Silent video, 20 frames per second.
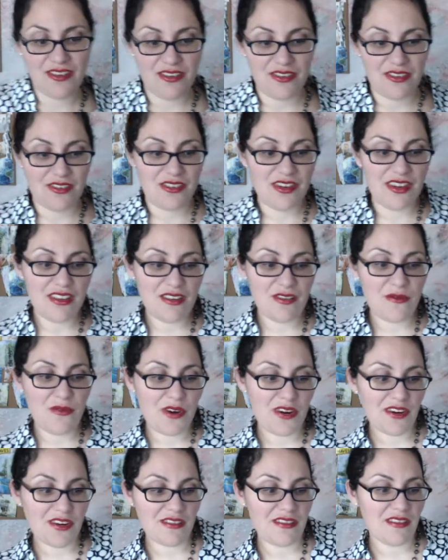You need to
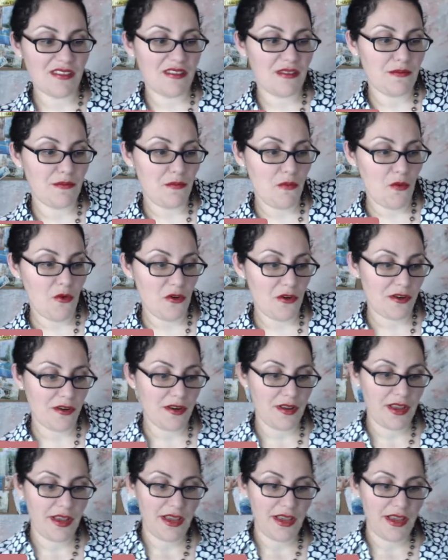work on this more.